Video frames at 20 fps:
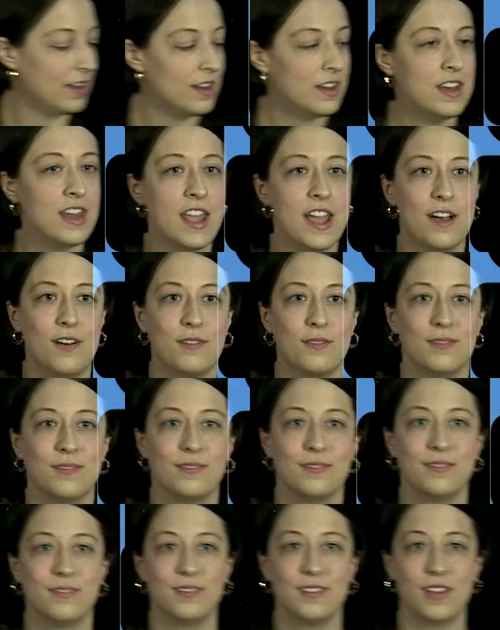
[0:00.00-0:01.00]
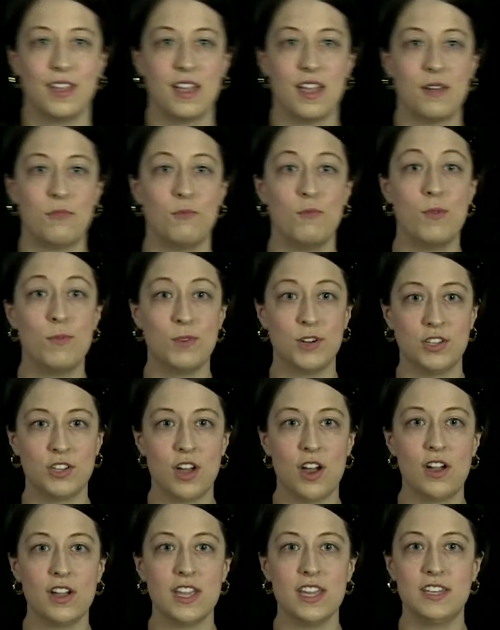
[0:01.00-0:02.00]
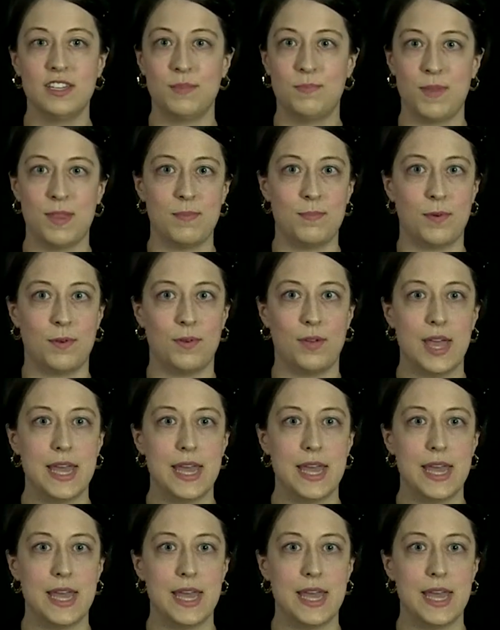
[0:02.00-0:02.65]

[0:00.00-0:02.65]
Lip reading: Now, when we're talking to people,